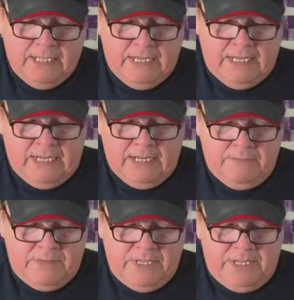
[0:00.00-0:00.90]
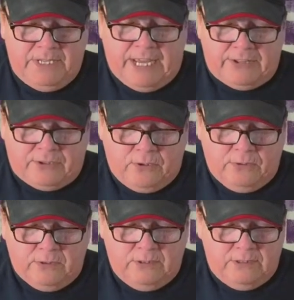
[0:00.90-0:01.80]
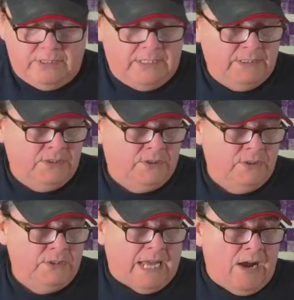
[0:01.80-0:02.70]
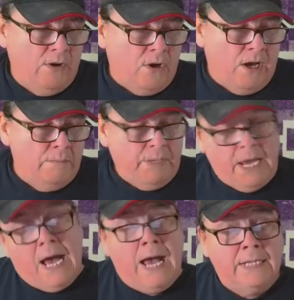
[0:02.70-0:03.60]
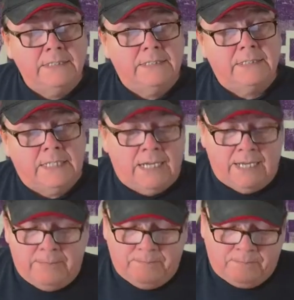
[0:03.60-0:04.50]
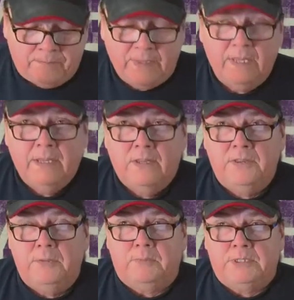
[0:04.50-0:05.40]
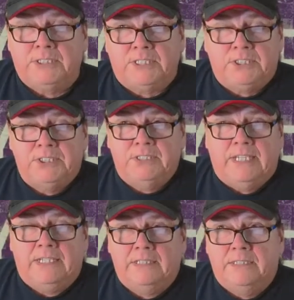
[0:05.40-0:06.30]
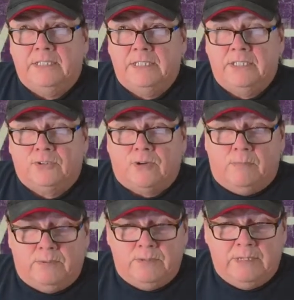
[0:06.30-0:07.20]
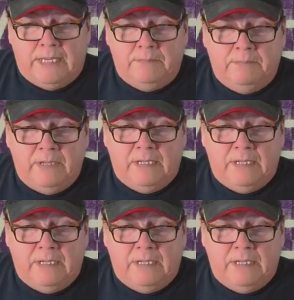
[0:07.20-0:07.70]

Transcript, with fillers: Um, the death total is now gone beyond. Um, the prediction that uh, that Trump had